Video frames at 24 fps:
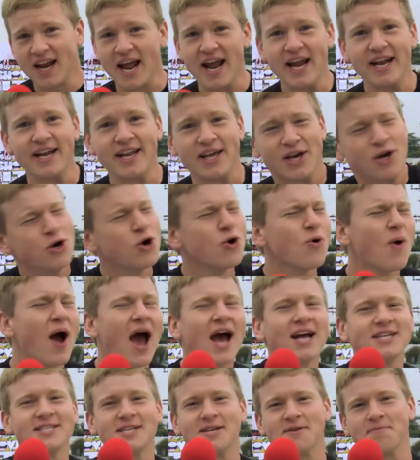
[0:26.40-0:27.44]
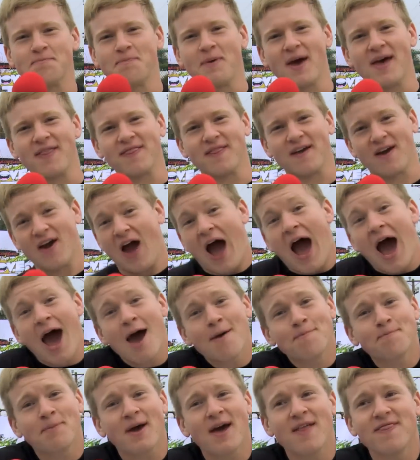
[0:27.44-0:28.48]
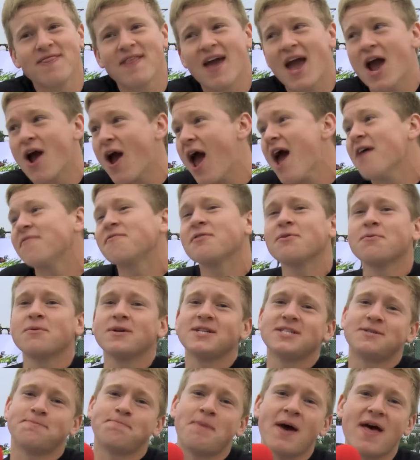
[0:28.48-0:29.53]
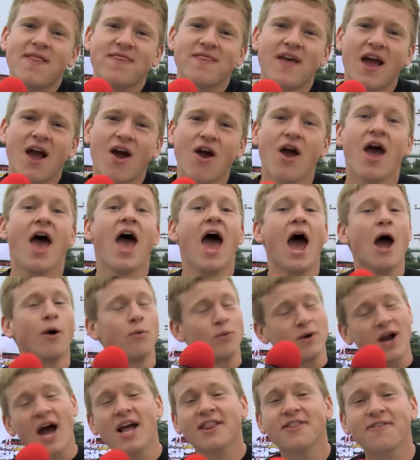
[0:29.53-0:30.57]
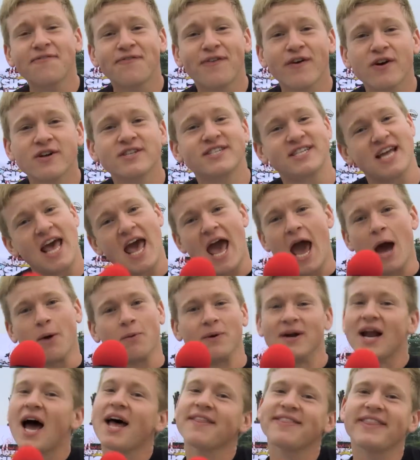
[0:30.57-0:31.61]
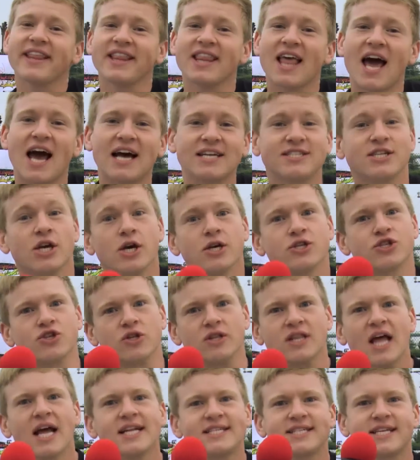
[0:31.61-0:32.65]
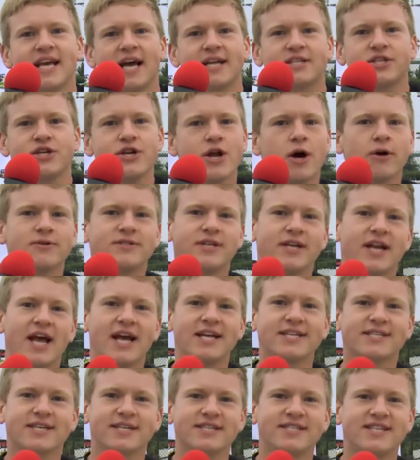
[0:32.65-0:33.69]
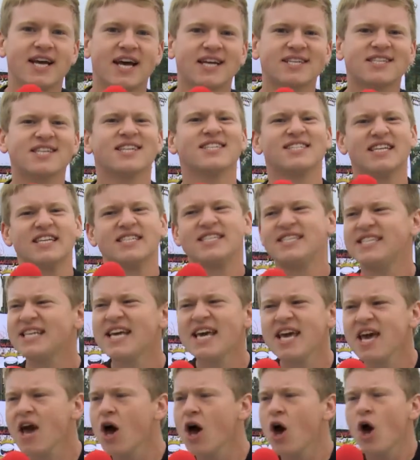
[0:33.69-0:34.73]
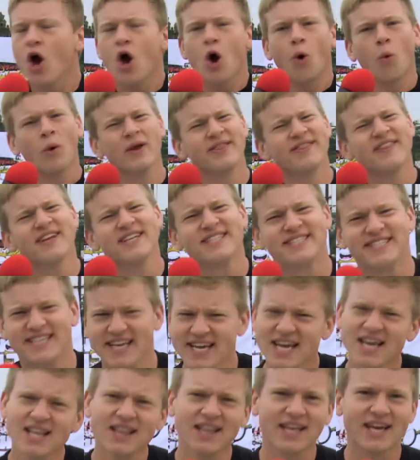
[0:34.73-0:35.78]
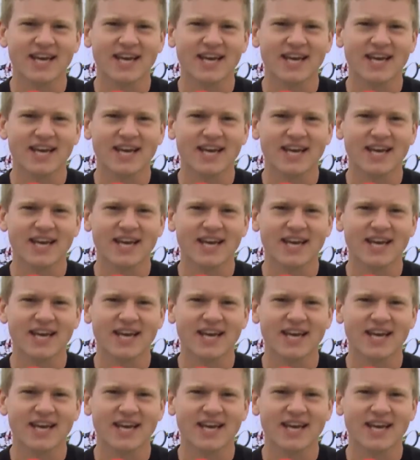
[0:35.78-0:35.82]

lady. Who hasn't been there? I've been there, everyone's been there, and we're not the first, and we're not the last, so let's get to know today's contestants and see what the deal